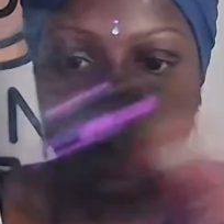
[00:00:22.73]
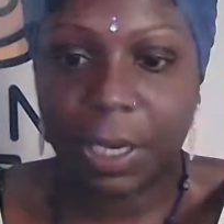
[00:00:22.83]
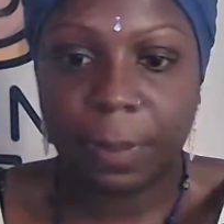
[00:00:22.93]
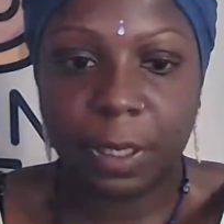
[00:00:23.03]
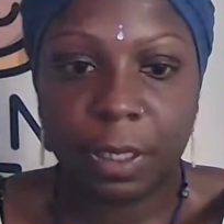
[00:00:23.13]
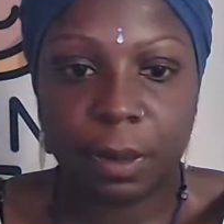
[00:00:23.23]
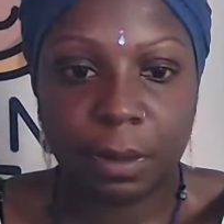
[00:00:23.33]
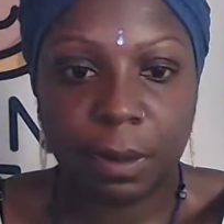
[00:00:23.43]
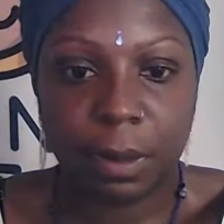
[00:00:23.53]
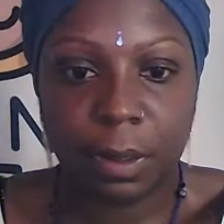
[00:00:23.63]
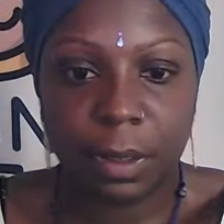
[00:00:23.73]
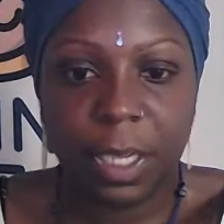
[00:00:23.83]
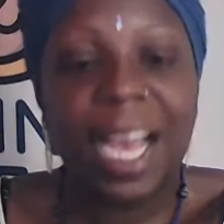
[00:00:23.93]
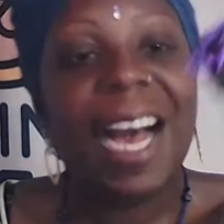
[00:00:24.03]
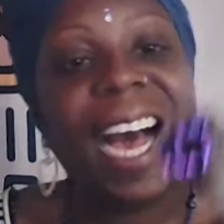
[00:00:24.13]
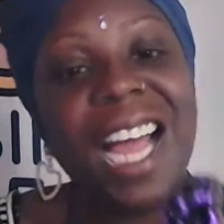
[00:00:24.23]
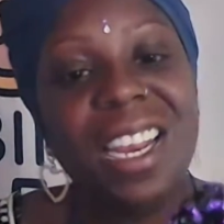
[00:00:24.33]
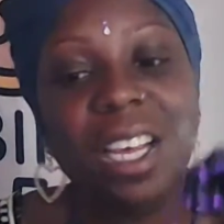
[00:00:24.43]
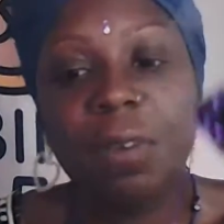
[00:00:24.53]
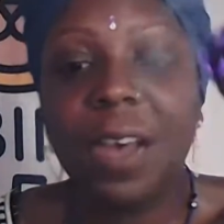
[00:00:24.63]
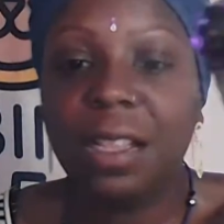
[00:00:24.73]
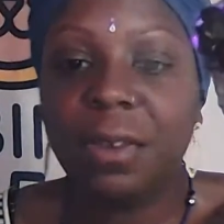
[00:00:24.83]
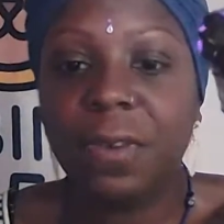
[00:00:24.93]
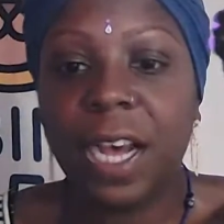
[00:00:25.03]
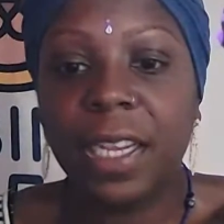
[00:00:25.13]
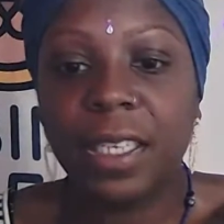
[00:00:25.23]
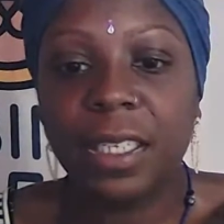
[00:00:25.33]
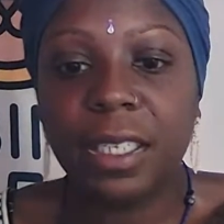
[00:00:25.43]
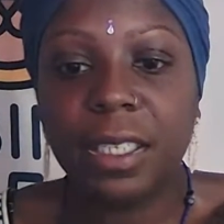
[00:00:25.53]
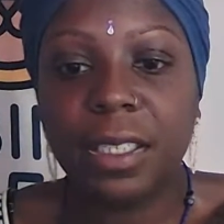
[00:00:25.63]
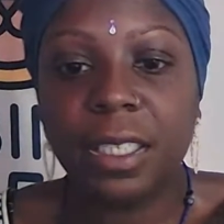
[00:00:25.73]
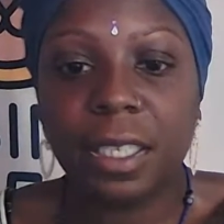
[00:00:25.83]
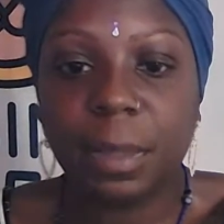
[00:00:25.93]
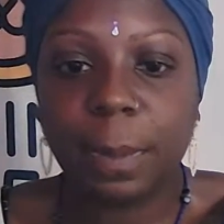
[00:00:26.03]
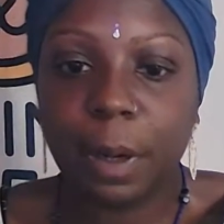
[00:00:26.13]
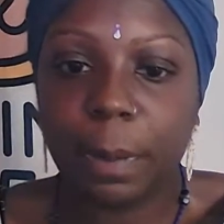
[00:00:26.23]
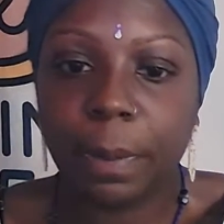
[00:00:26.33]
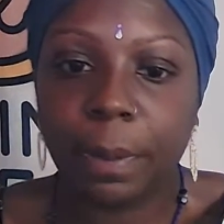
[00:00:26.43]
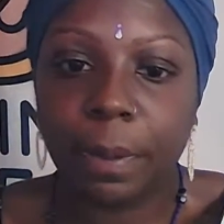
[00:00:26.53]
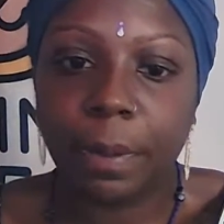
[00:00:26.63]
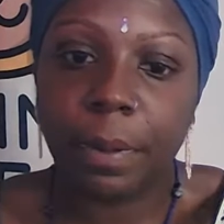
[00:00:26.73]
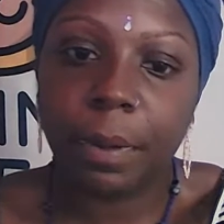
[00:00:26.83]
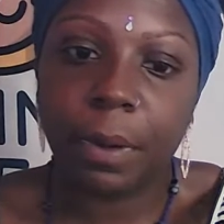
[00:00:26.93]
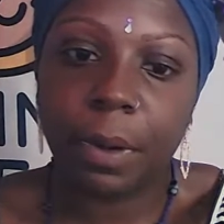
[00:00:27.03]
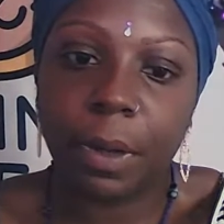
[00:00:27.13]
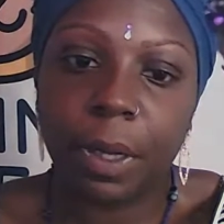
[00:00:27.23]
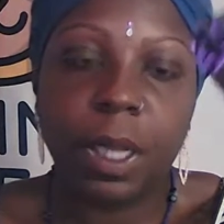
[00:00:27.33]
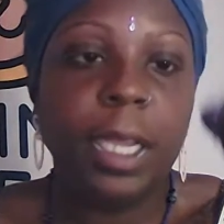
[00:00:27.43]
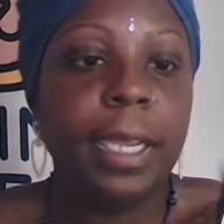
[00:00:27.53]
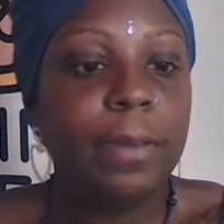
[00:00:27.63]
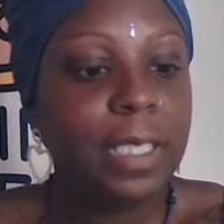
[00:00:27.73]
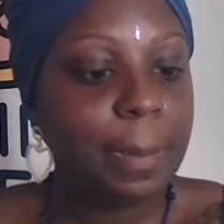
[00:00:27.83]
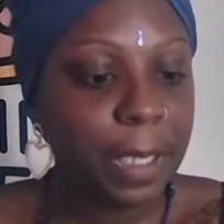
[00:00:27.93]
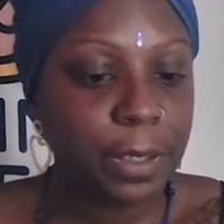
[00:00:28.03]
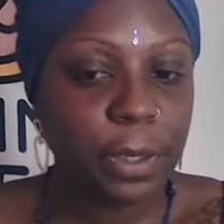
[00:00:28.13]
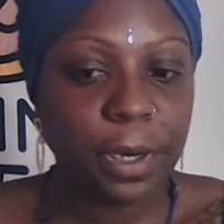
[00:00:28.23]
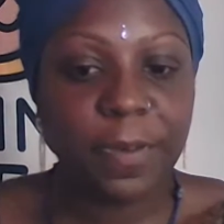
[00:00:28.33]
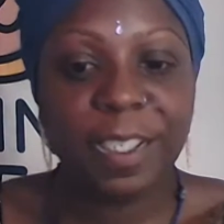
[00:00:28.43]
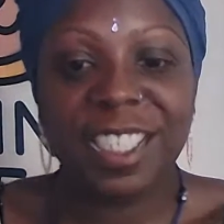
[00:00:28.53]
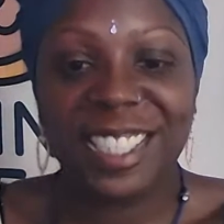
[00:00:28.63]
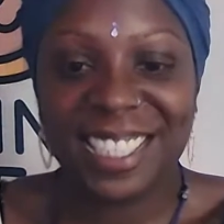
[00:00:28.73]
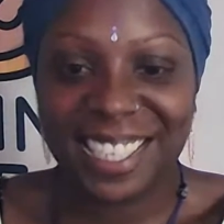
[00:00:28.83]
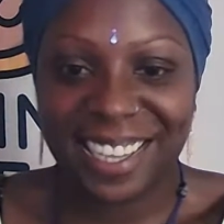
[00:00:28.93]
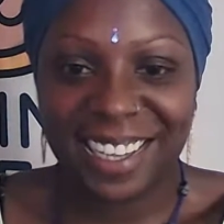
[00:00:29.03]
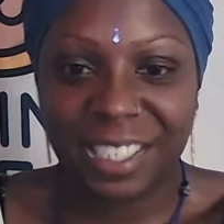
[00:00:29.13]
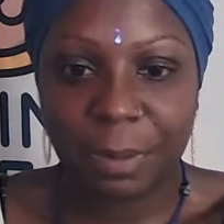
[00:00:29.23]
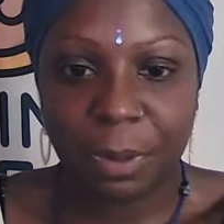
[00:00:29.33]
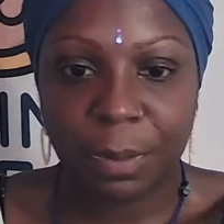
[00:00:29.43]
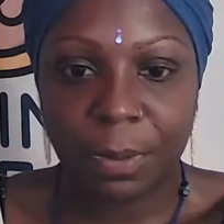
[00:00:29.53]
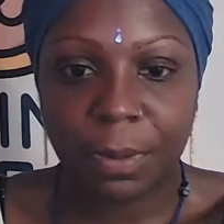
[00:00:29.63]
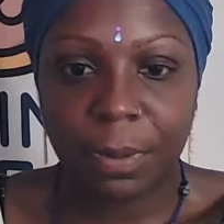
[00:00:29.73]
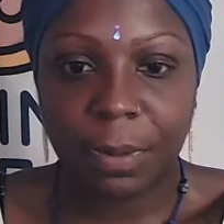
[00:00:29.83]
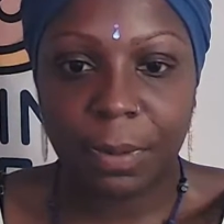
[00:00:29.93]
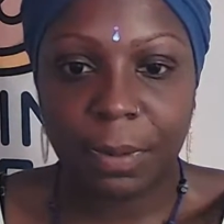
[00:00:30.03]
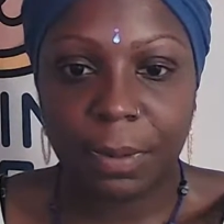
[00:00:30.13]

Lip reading: We're not playing. I love how the fire looks. Look at the purple. To me, it's orange. To y'all, it's purple.